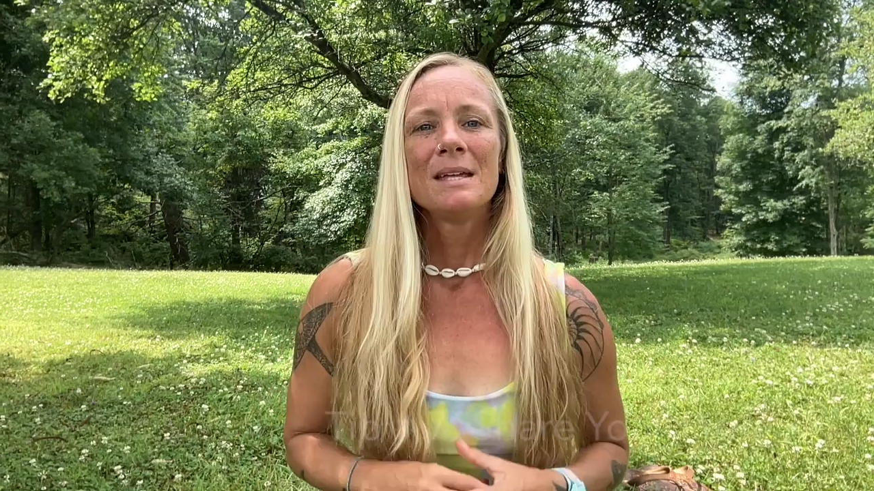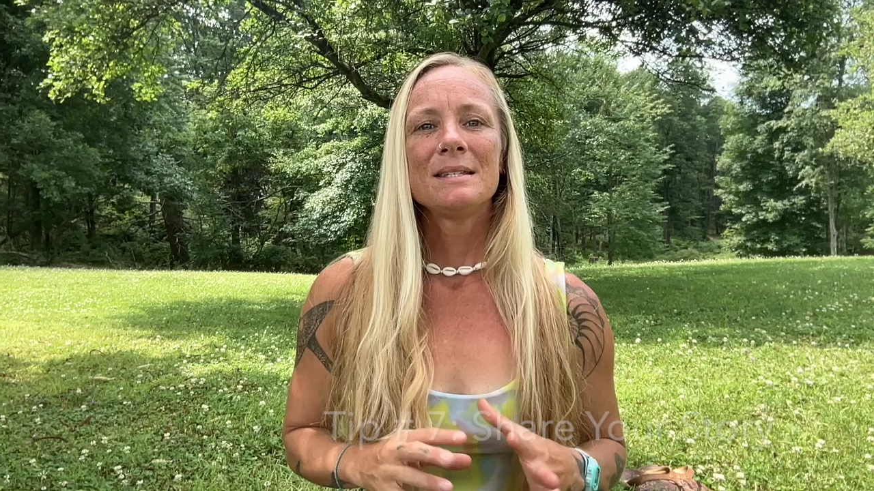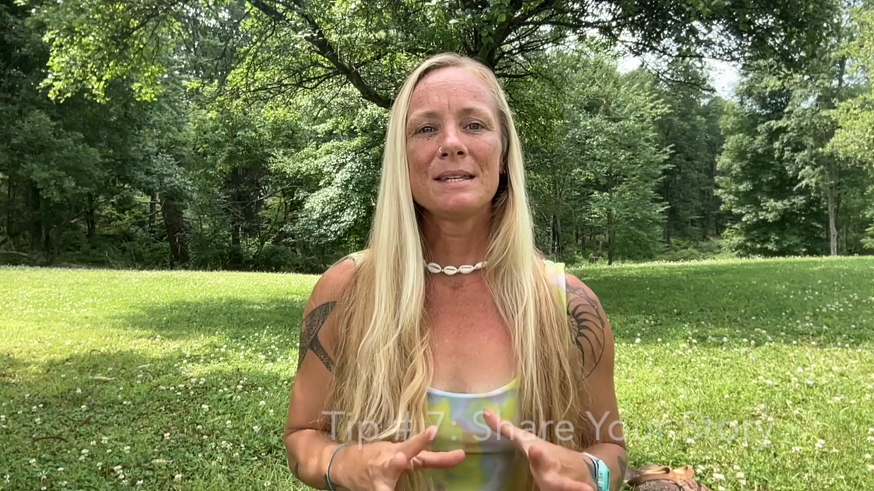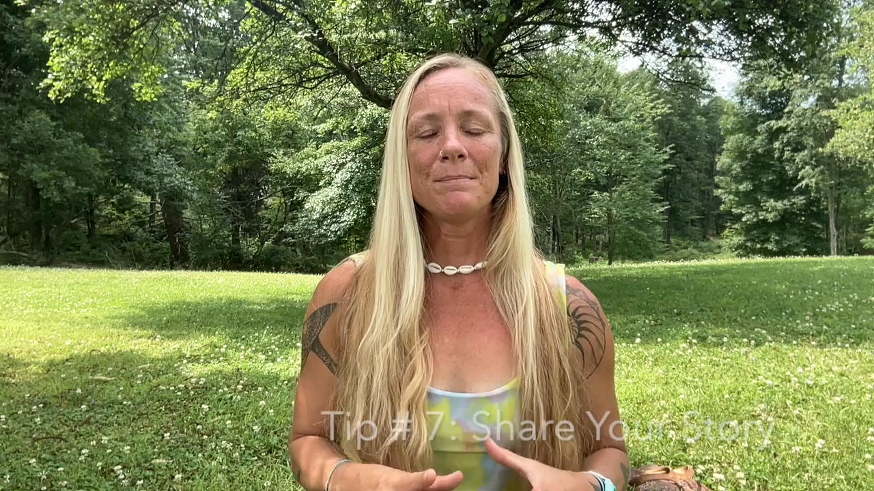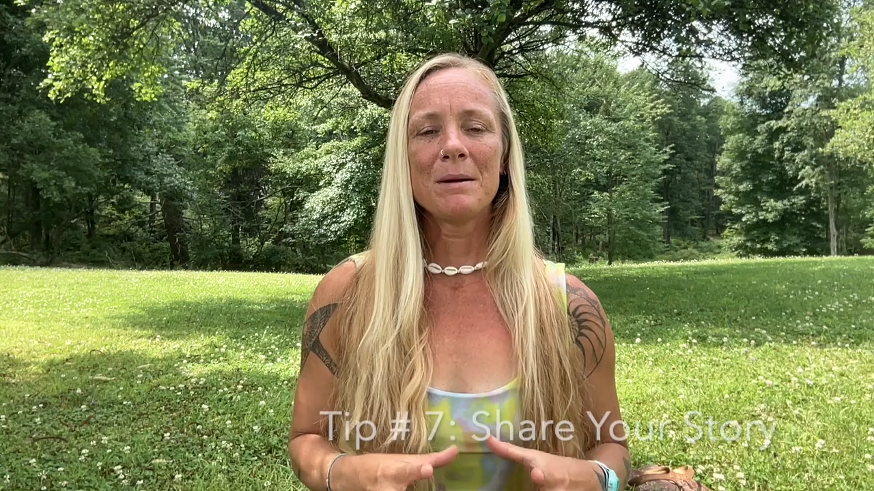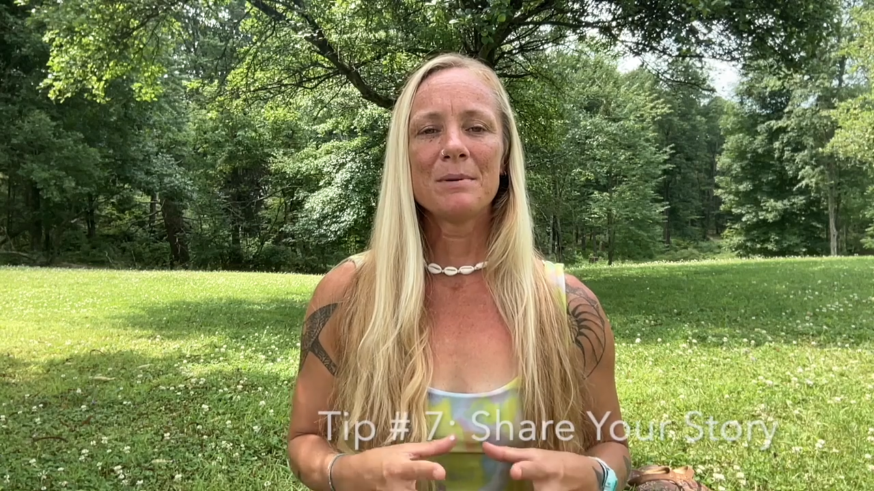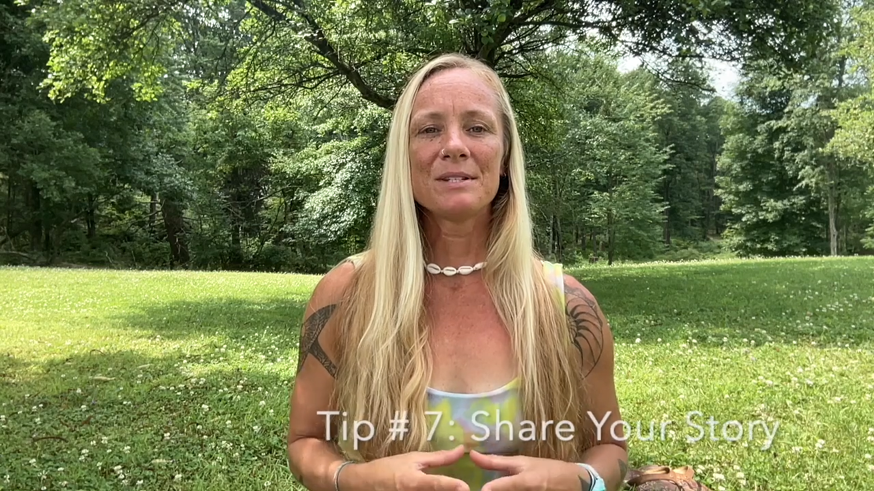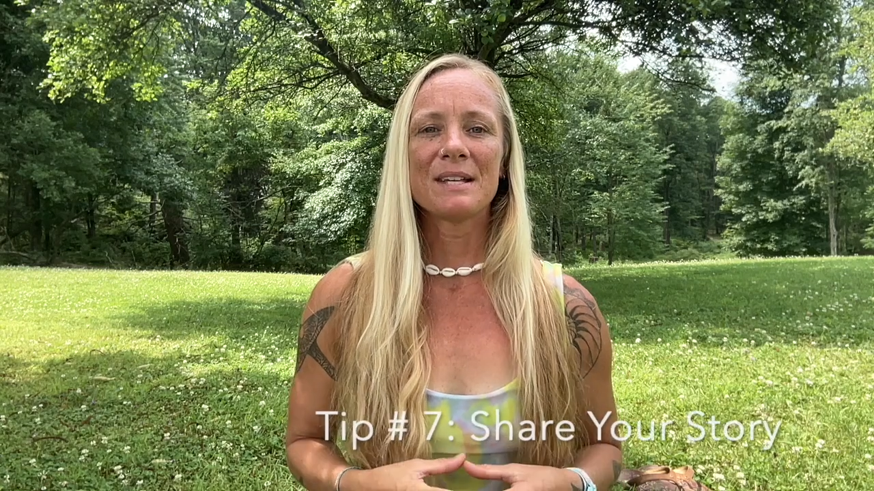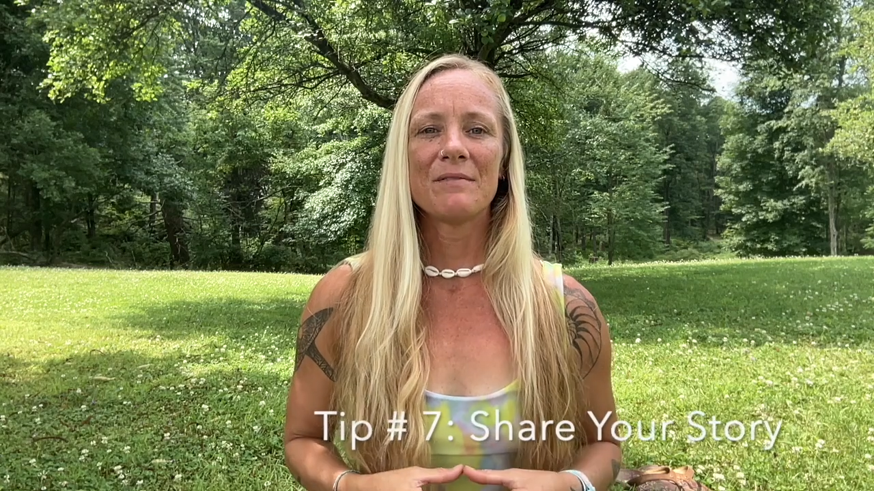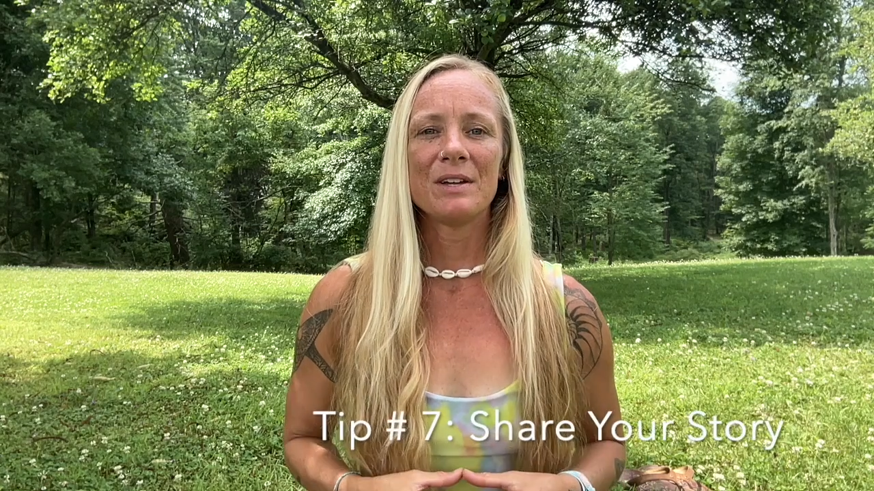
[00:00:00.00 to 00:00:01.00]
Tip number
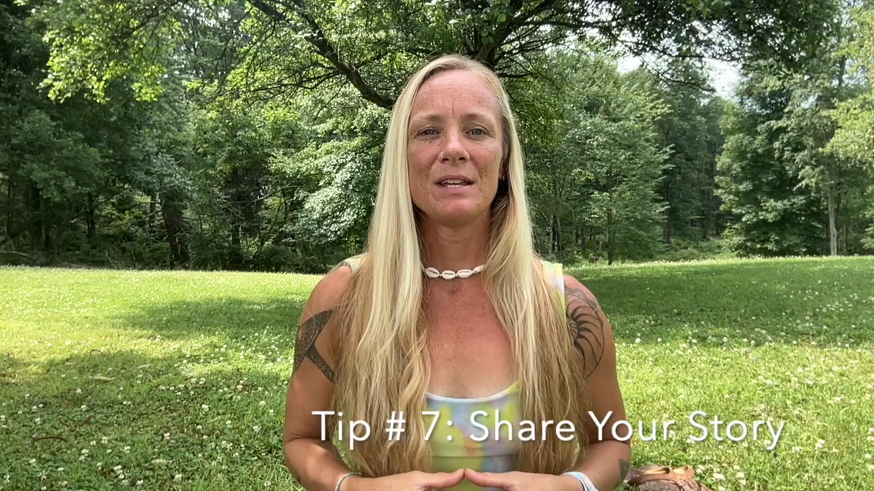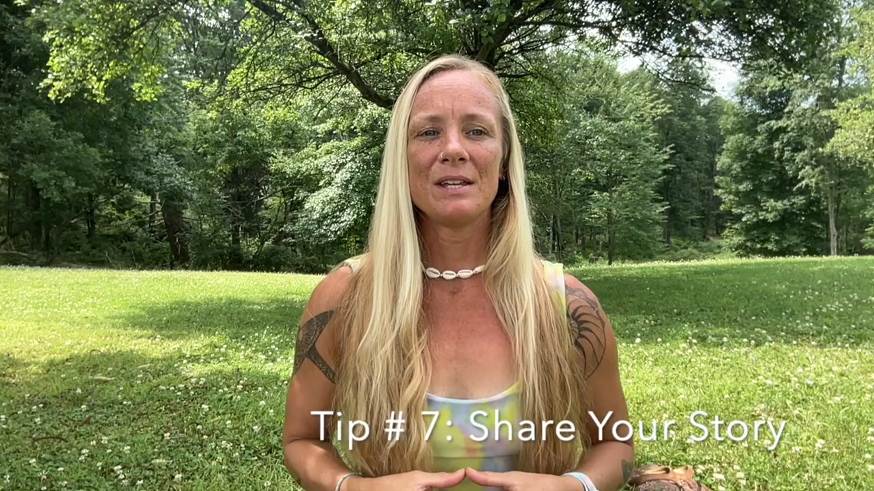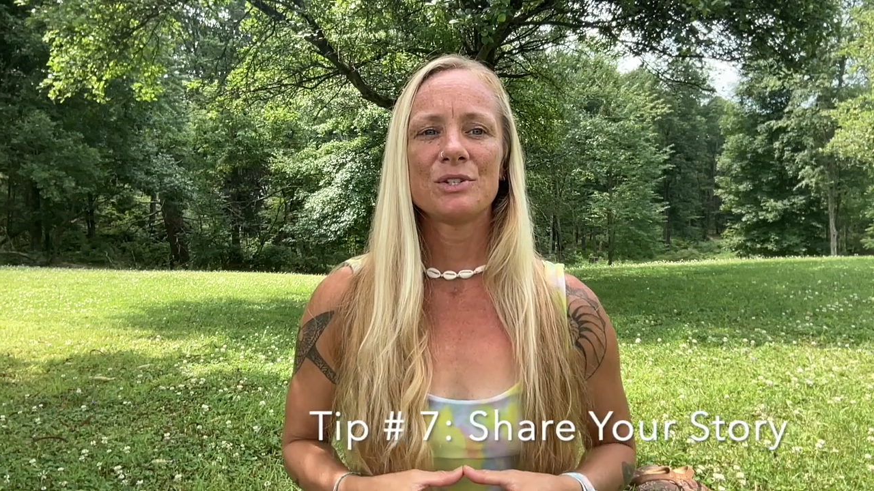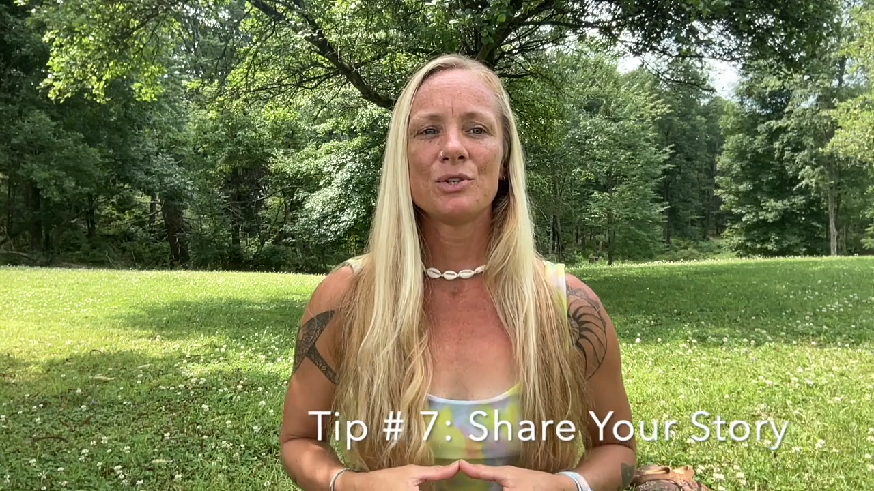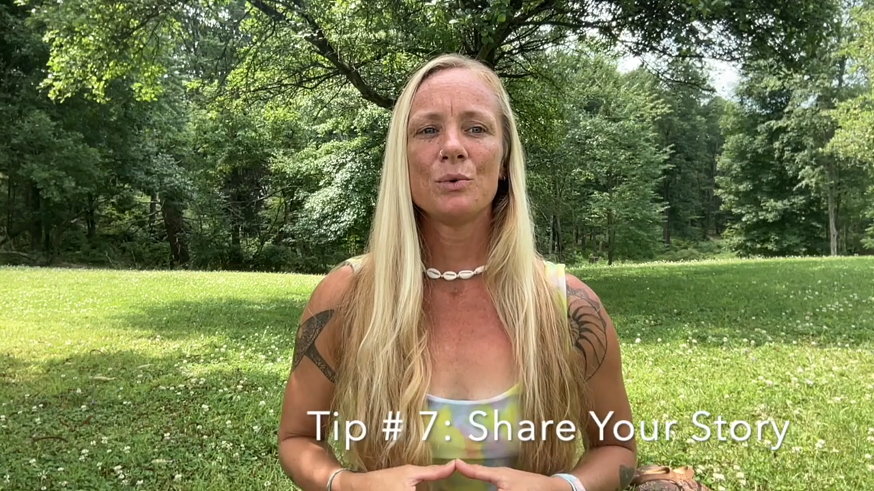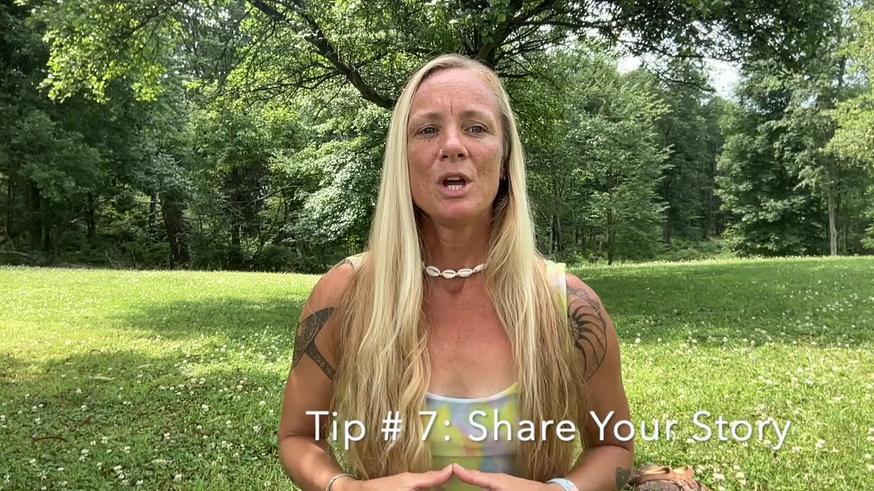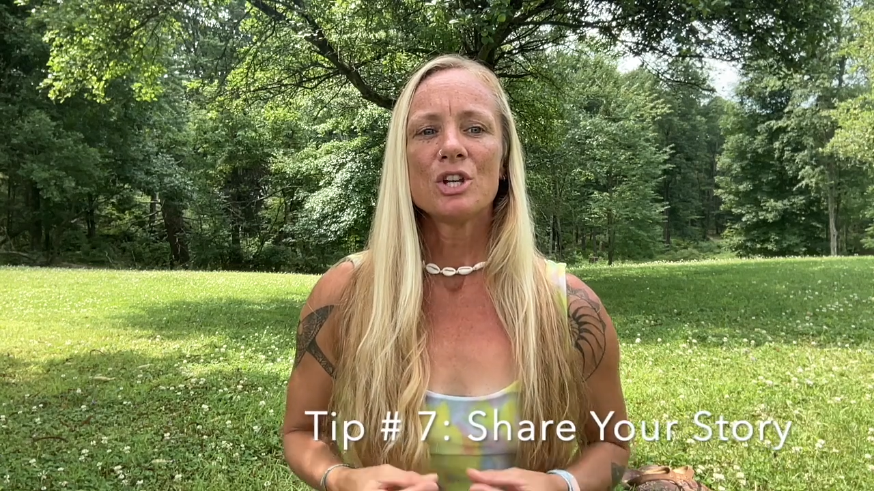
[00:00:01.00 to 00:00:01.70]
7 is to